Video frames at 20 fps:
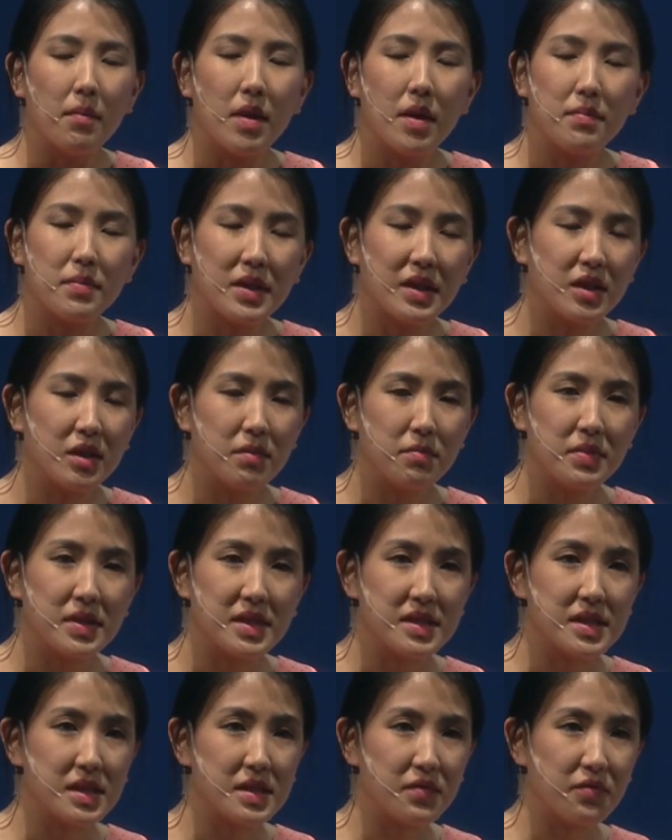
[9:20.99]
opinion
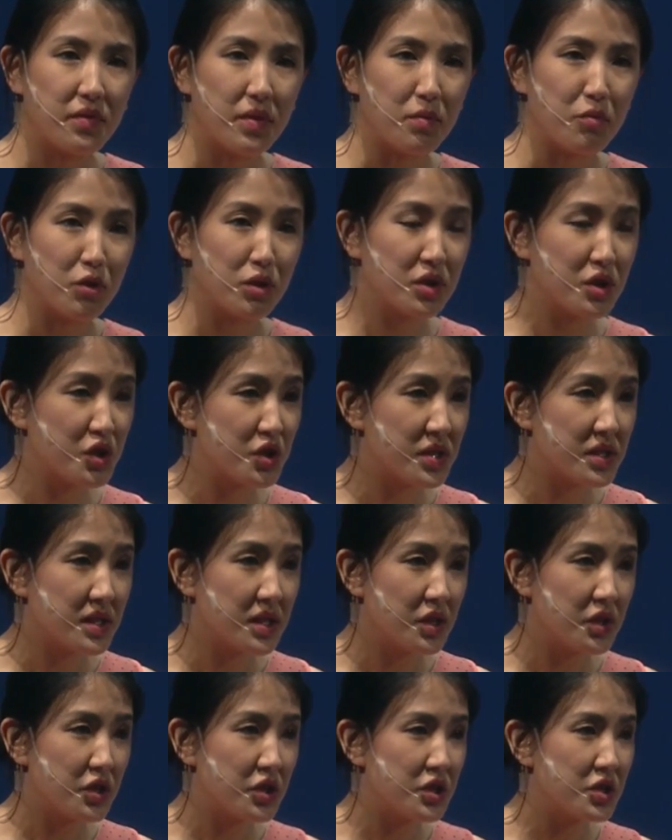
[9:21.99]
pieces from religious
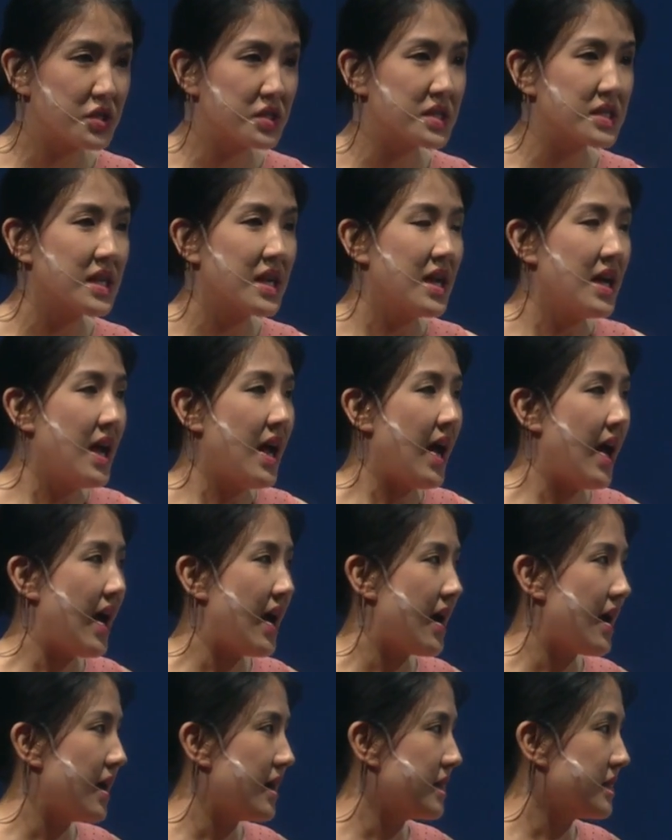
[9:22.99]
leaders
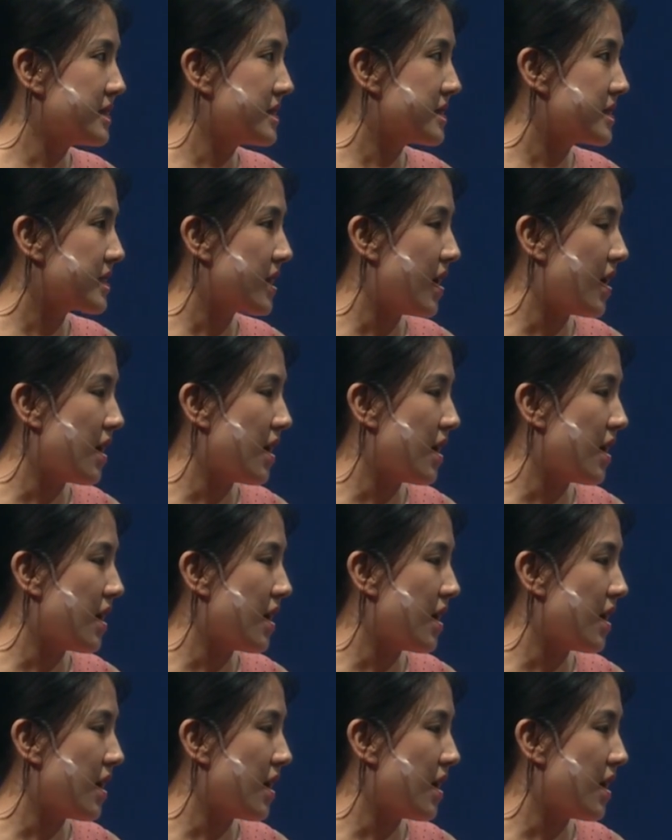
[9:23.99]
and,